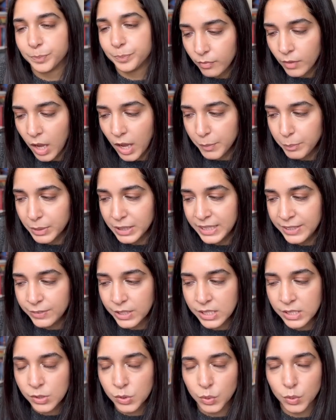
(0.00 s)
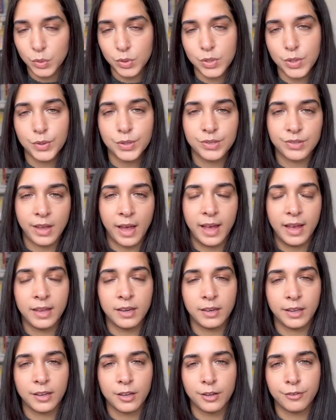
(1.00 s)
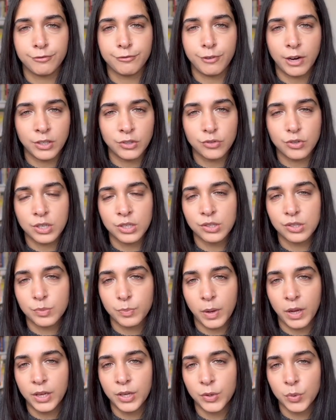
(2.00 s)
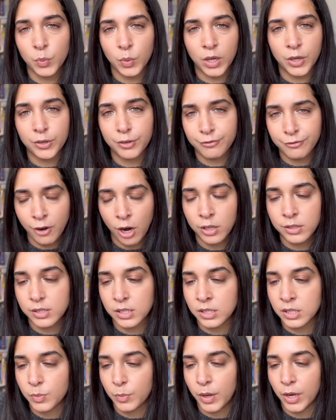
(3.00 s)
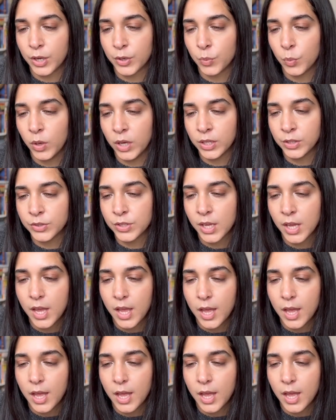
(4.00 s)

I believe this is also set in like a French-inspired world, a France-inspired world,